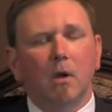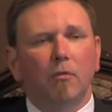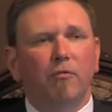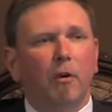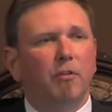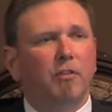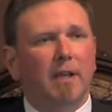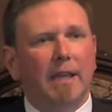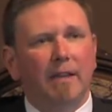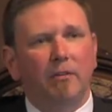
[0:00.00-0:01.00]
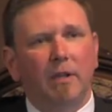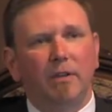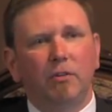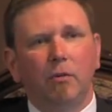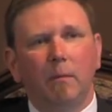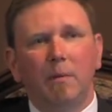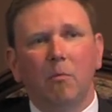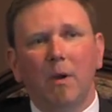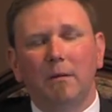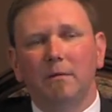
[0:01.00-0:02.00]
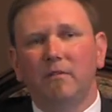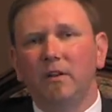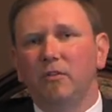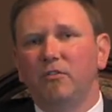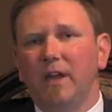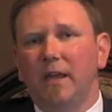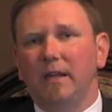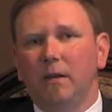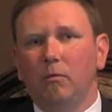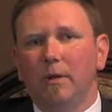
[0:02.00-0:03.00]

First, he entered into a memorandum of understanding